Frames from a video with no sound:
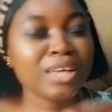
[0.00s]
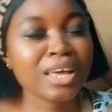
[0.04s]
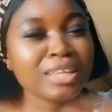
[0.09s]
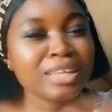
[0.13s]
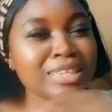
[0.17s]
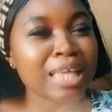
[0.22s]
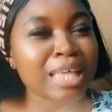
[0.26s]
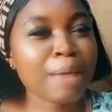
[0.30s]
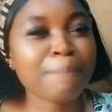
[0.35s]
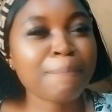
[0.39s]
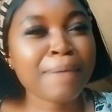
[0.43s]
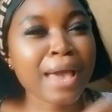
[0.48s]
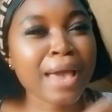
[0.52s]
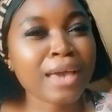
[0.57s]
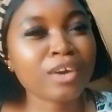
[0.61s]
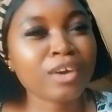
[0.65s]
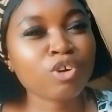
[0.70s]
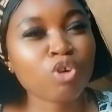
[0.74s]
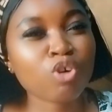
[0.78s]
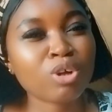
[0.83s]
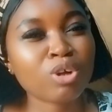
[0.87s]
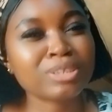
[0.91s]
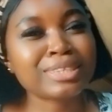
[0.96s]
thereby
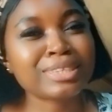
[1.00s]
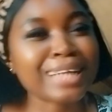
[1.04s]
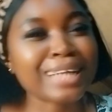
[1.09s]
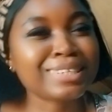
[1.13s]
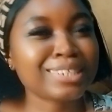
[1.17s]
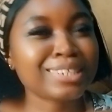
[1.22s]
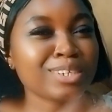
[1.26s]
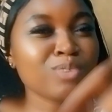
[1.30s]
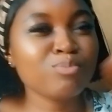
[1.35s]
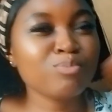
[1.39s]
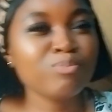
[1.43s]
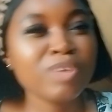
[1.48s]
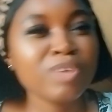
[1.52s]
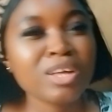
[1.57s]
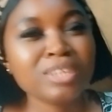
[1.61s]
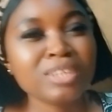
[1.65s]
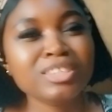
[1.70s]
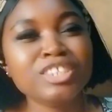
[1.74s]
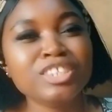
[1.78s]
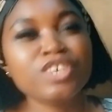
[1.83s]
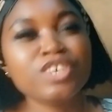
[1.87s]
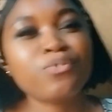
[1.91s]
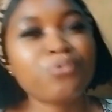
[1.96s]
contacting
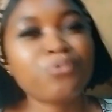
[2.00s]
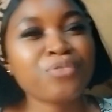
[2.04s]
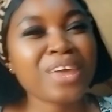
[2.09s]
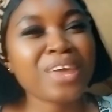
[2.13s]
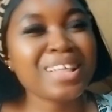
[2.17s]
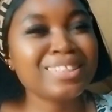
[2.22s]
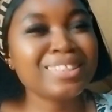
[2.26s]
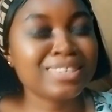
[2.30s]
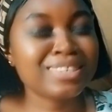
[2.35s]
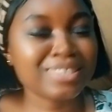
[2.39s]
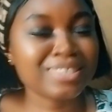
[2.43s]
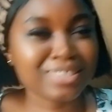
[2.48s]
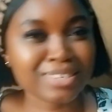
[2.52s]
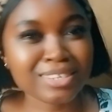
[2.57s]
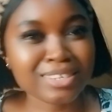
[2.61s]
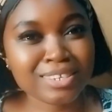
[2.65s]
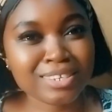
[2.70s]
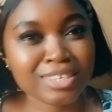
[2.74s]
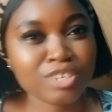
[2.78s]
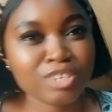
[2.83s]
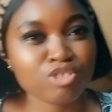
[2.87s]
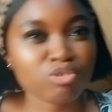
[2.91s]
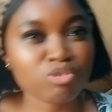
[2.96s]
different
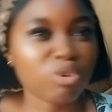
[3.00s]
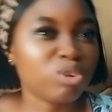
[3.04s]
diseases